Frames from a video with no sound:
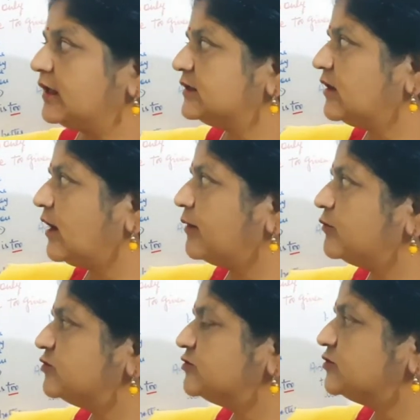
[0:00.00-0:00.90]
Now I
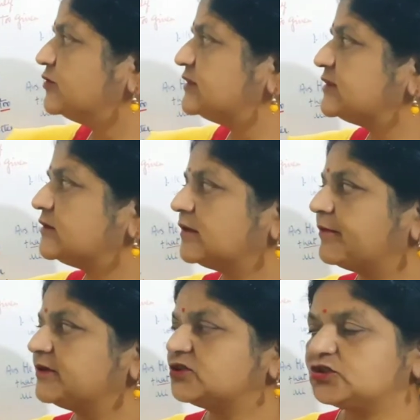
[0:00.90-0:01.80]
move to rule
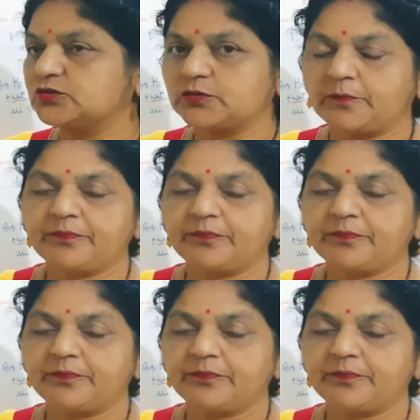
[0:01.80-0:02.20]
number 2.